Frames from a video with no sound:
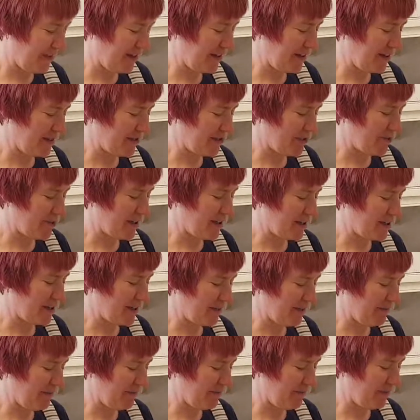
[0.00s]
and it's
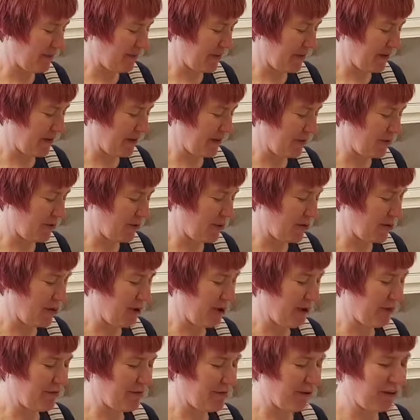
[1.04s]
ready. I'm
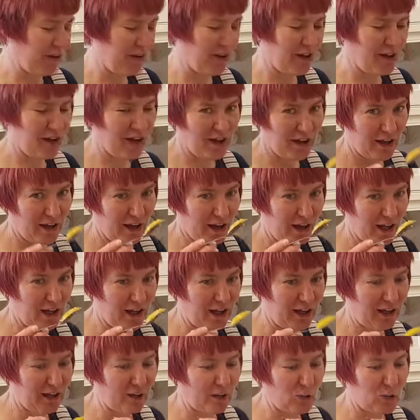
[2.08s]
going to have a
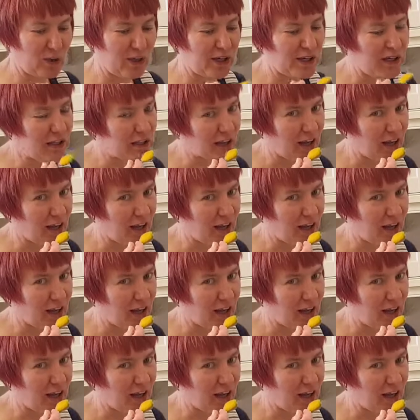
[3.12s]
little wee